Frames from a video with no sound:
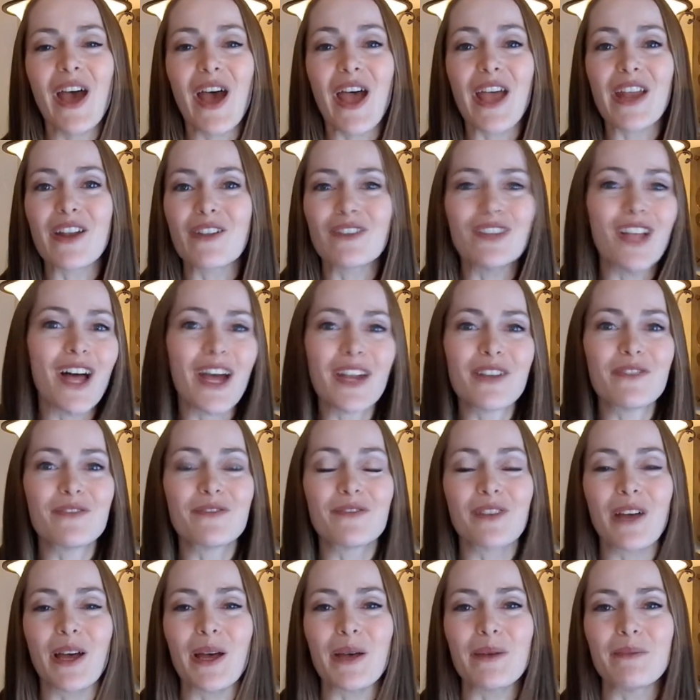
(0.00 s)
and a lot
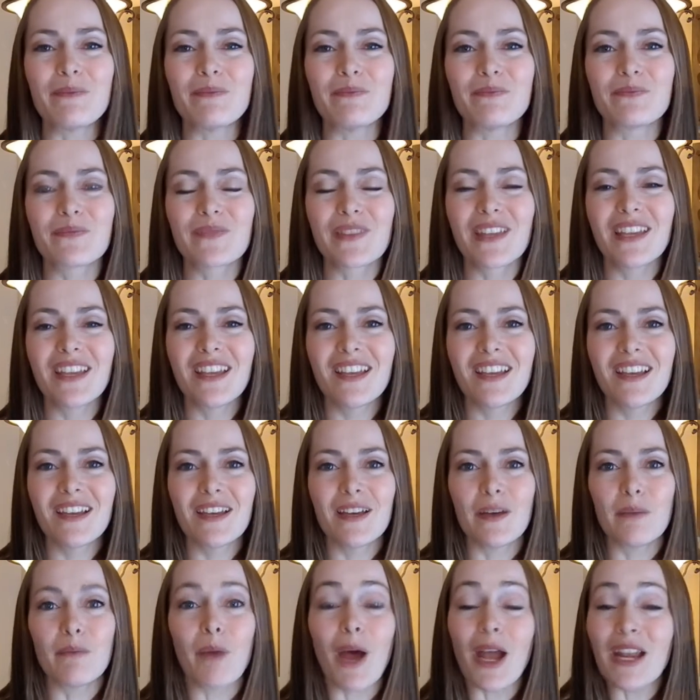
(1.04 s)
of
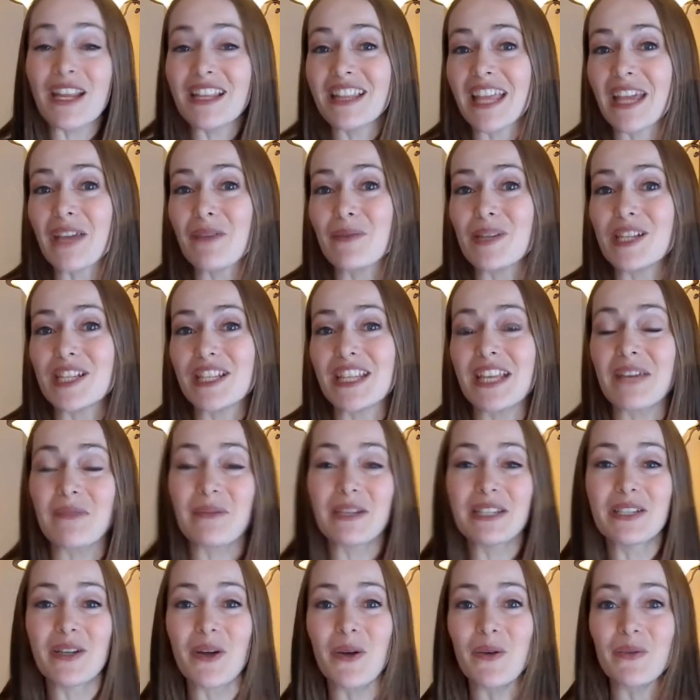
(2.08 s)
body language that
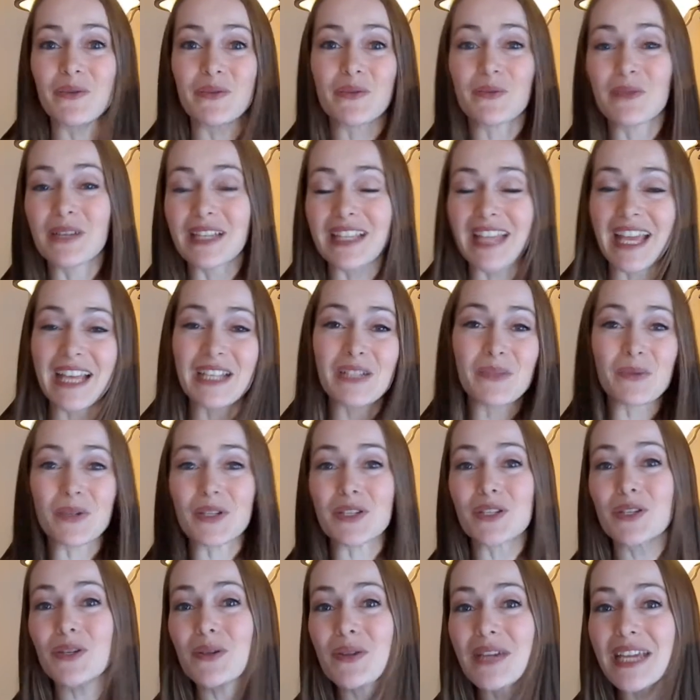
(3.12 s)
we don't realize we're
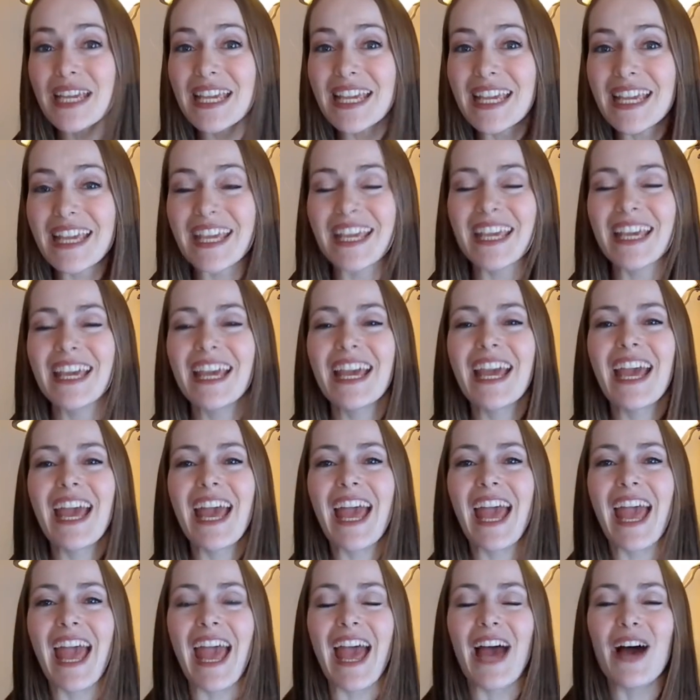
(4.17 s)
doing.
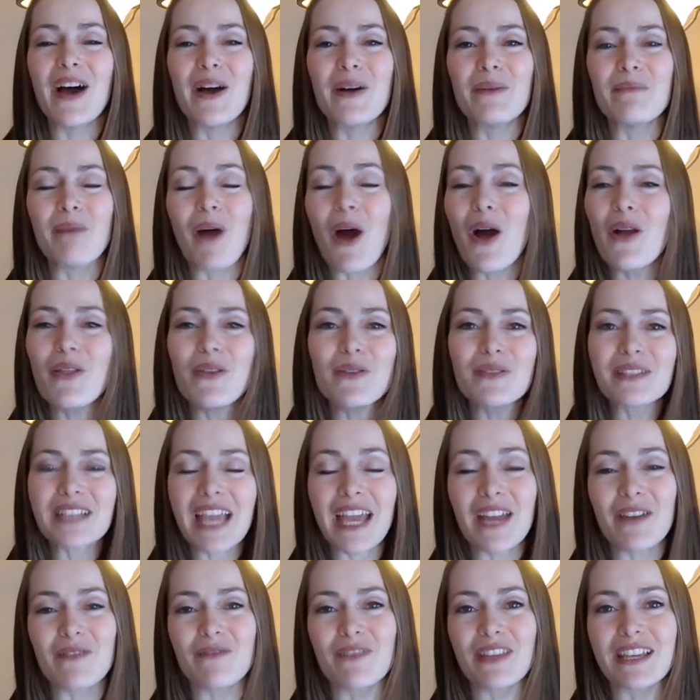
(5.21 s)
All those
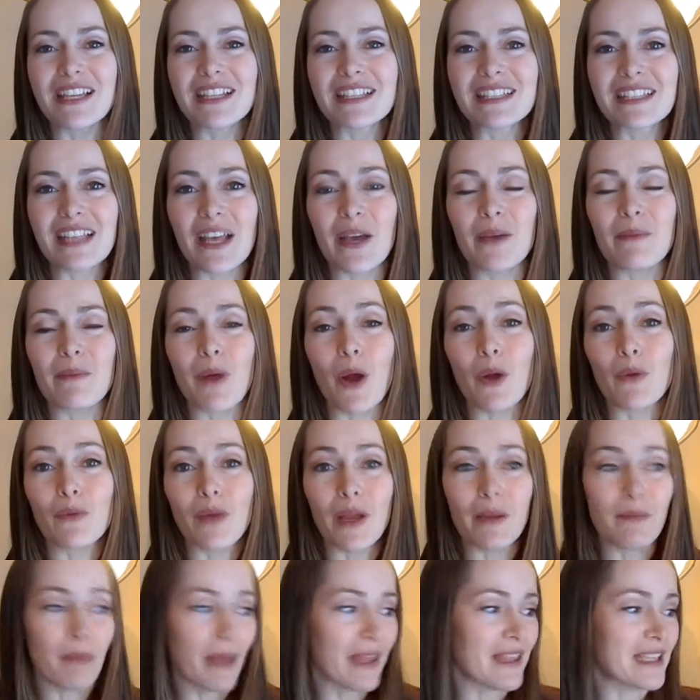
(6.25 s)
kind of things are
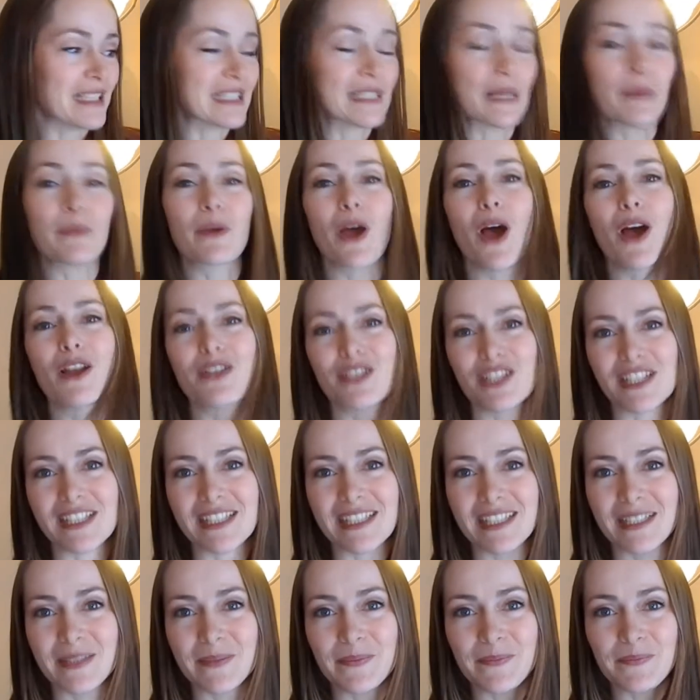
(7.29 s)
run by the
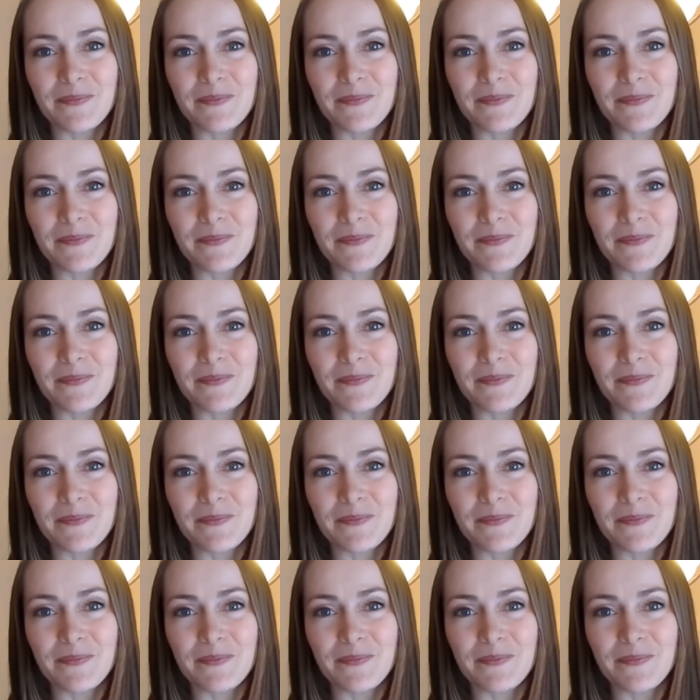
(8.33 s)
subconscious.